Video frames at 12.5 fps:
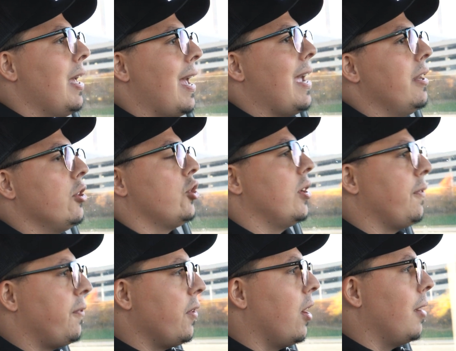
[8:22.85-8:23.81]
and a
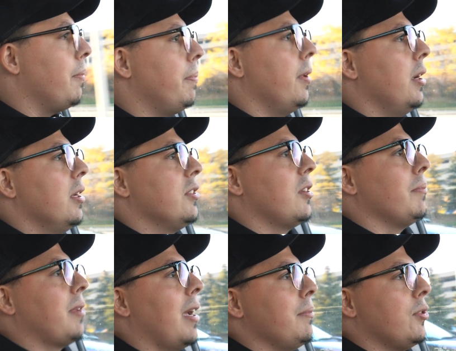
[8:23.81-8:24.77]
shift knob
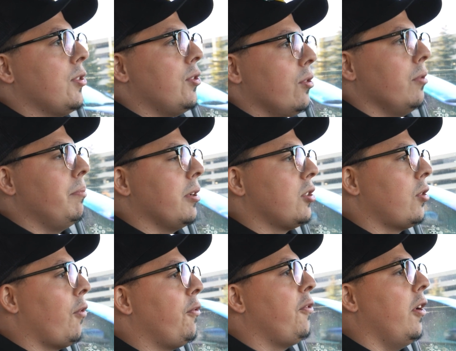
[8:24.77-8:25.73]
sometime soon, but
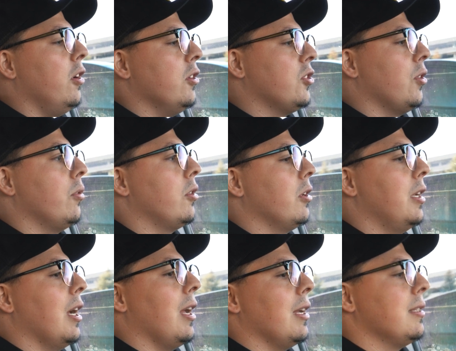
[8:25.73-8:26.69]
so far so good,
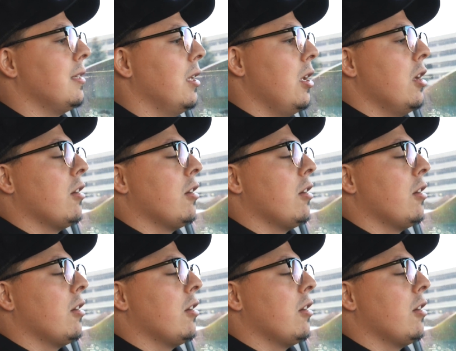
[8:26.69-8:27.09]
guys.